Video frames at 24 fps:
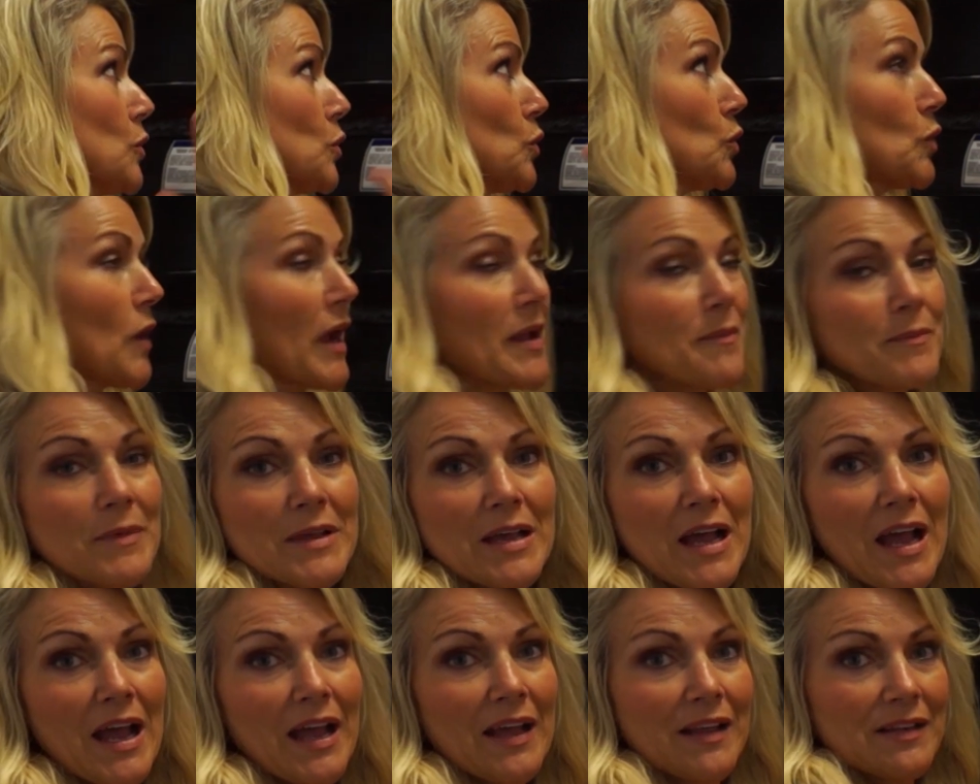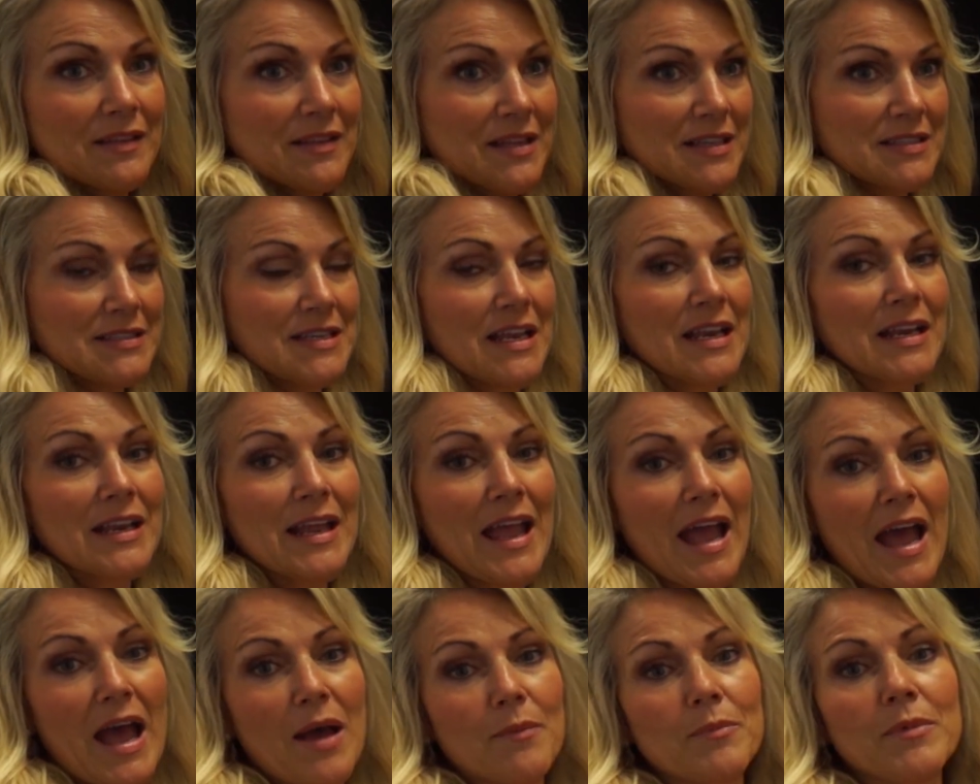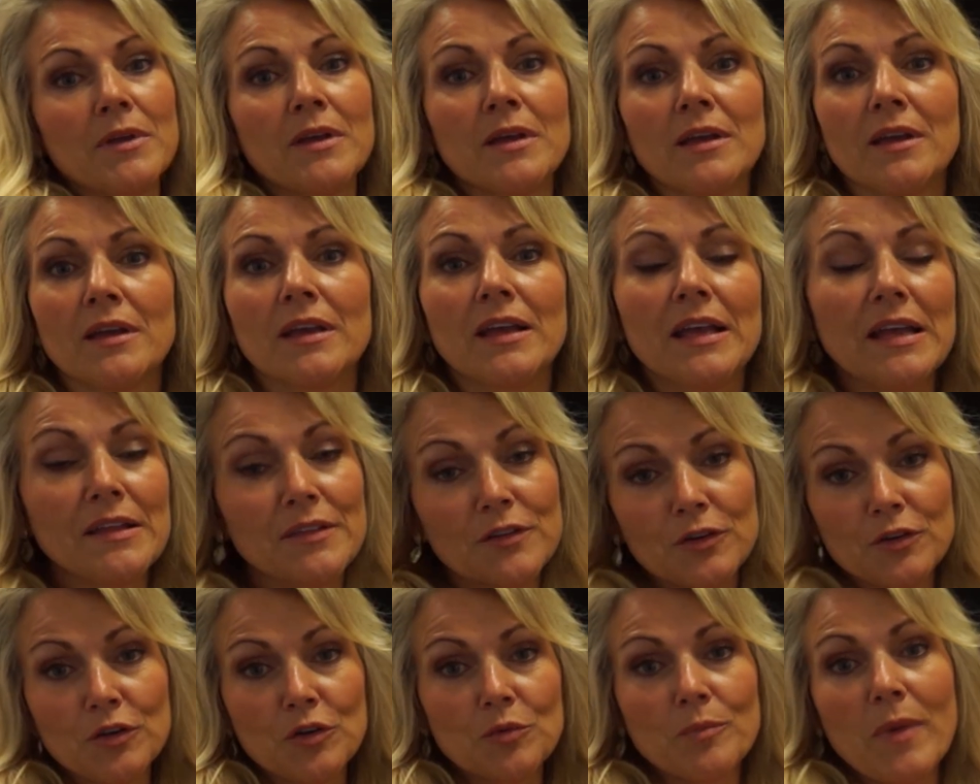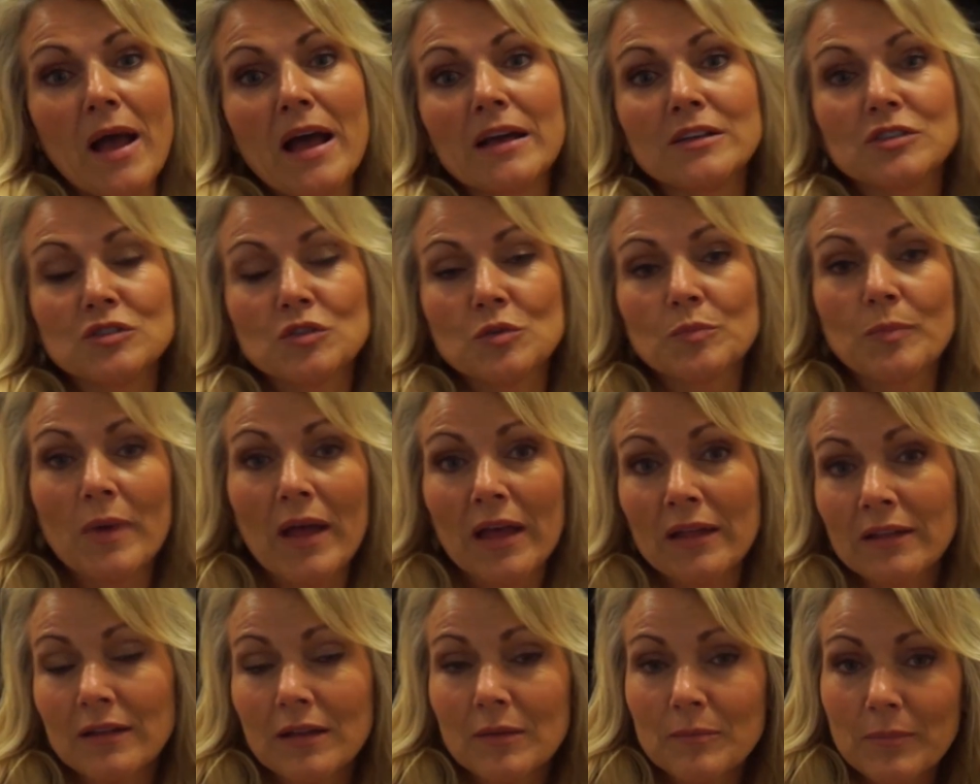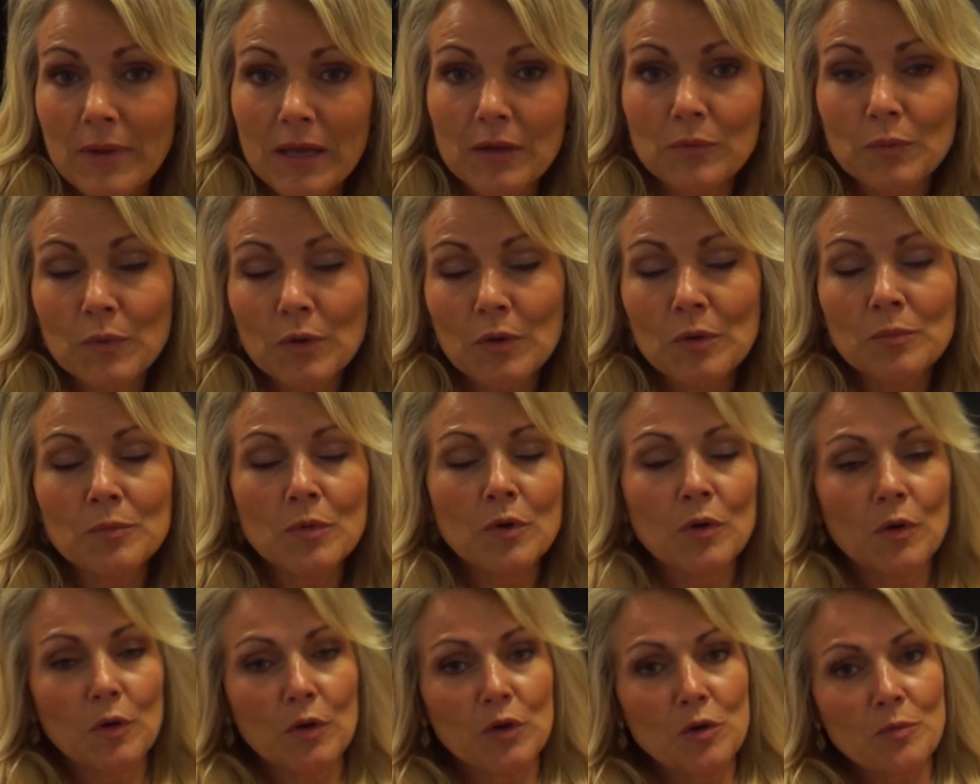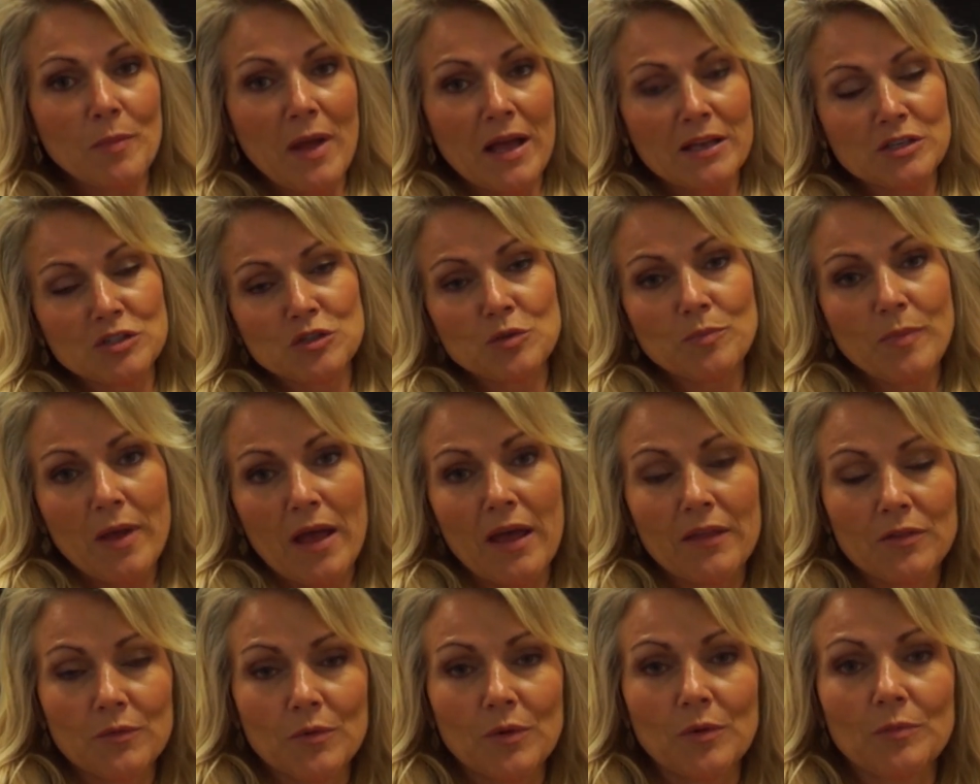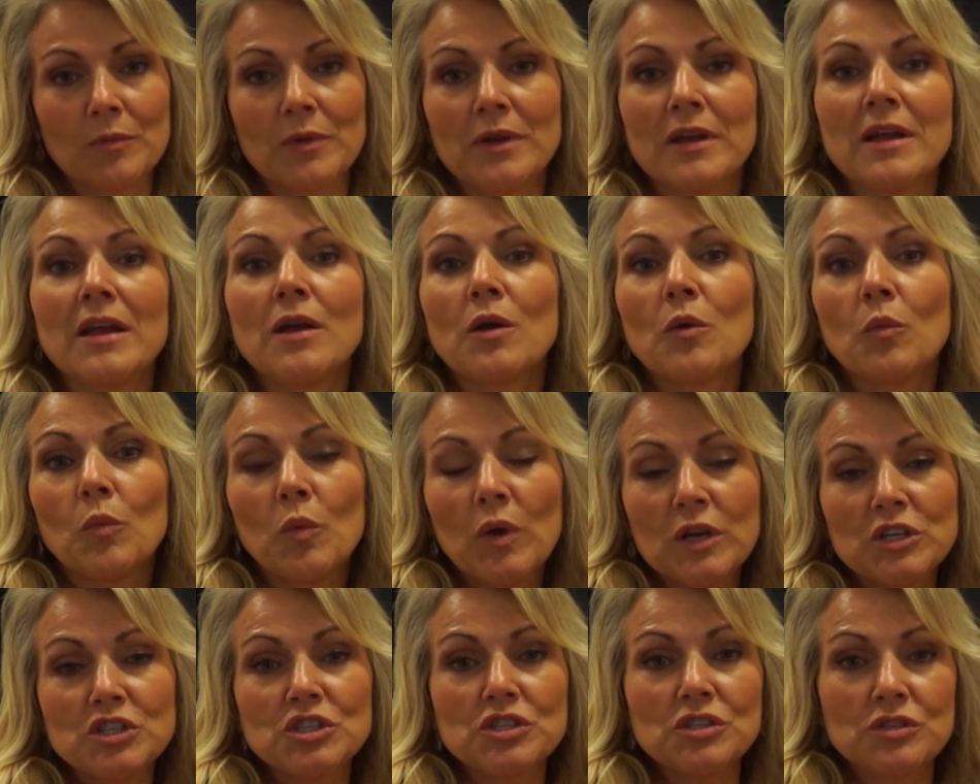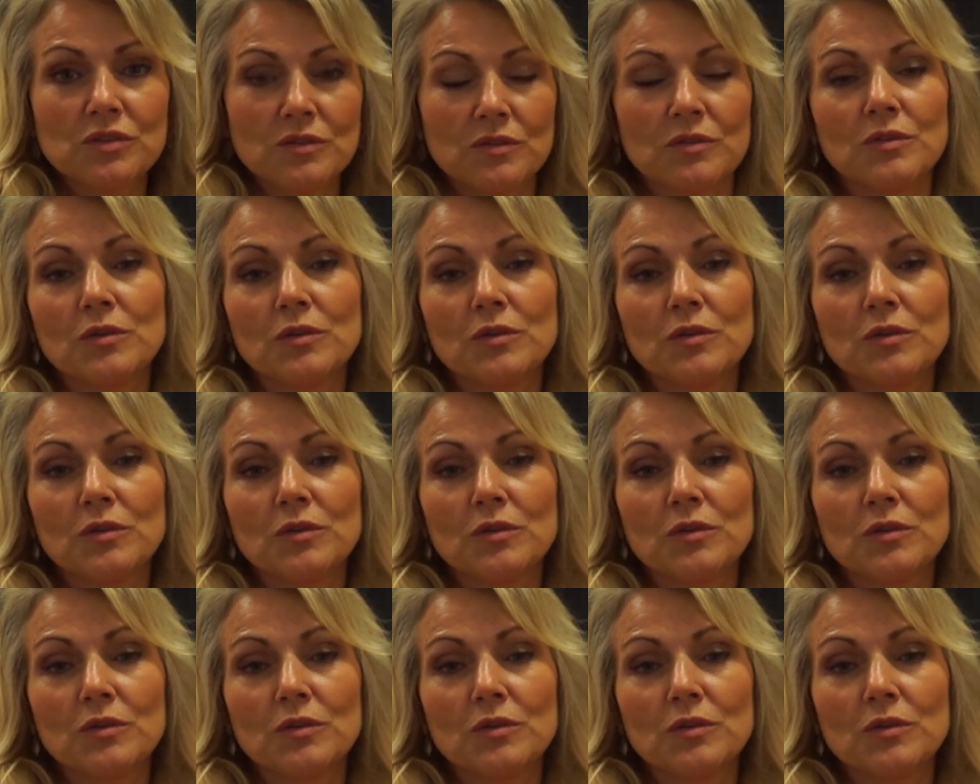right behind this end cap? Either your master bedroom or your master bathroom, which